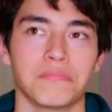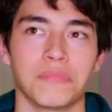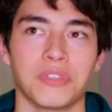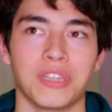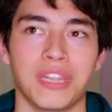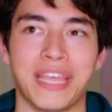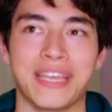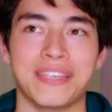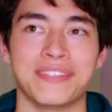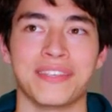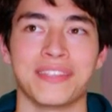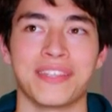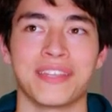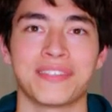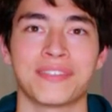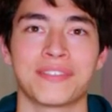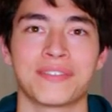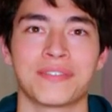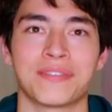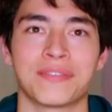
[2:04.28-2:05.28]

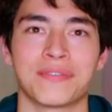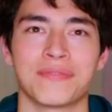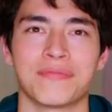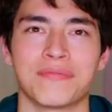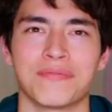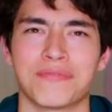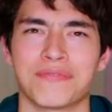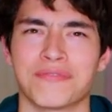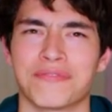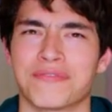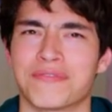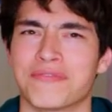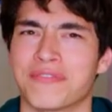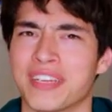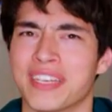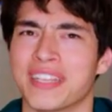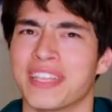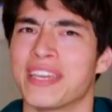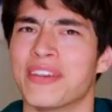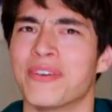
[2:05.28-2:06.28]
Laziness,
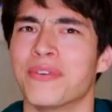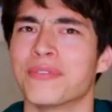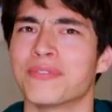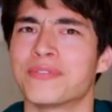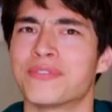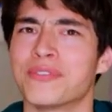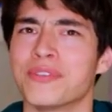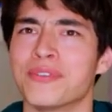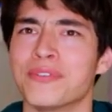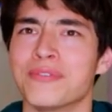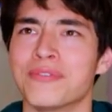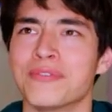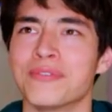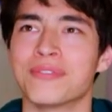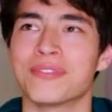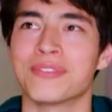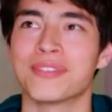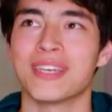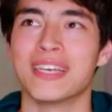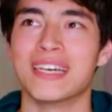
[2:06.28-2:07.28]
really old
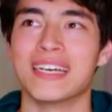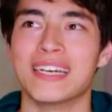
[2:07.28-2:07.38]
shoes,